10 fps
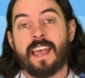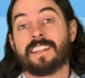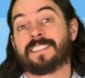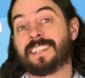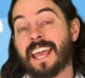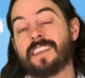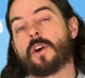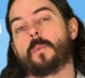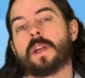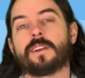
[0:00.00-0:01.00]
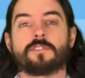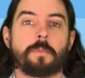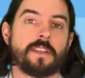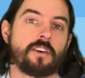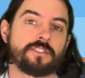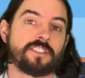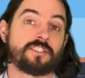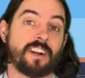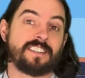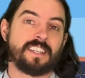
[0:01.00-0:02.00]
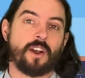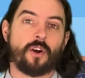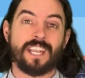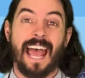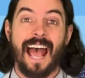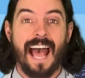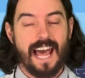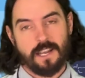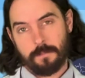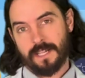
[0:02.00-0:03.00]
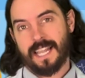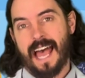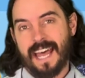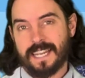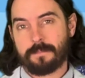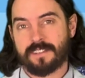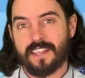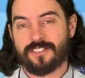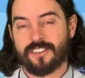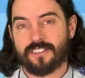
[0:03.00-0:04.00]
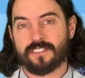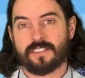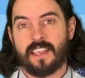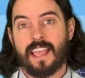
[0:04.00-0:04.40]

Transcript: Today though, we're going to be concentrating on animal adaptations